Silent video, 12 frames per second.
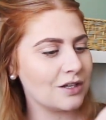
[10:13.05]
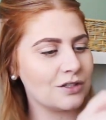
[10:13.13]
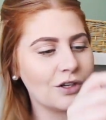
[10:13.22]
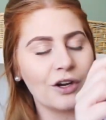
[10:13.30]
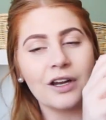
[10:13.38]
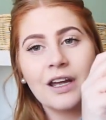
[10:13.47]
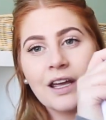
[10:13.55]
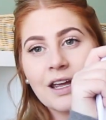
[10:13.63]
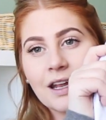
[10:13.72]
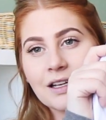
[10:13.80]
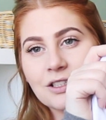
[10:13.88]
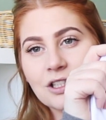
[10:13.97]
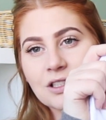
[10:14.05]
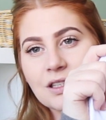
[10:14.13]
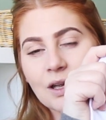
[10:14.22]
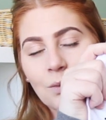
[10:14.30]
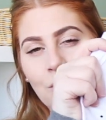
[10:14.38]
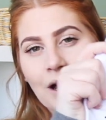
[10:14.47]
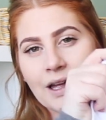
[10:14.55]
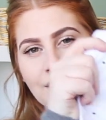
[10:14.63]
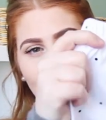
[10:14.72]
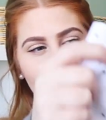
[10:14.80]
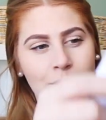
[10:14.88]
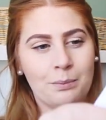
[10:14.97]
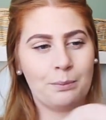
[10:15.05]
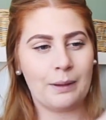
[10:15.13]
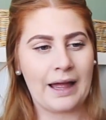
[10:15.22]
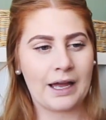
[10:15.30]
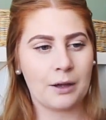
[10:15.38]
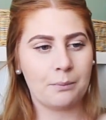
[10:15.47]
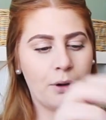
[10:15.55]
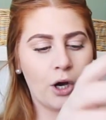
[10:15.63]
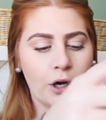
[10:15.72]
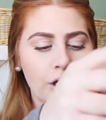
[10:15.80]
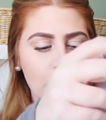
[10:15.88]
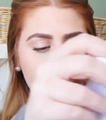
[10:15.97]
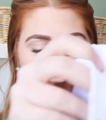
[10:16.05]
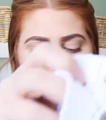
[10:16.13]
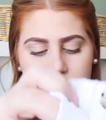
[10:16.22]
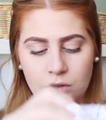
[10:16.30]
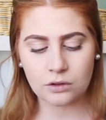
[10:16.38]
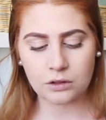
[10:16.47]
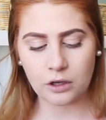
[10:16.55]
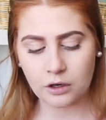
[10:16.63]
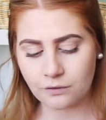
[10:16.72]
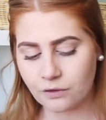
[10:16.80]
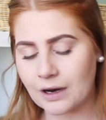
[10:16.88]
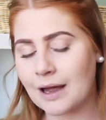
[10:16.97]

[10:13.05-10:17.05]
So it is just a white with black polka dots all over it.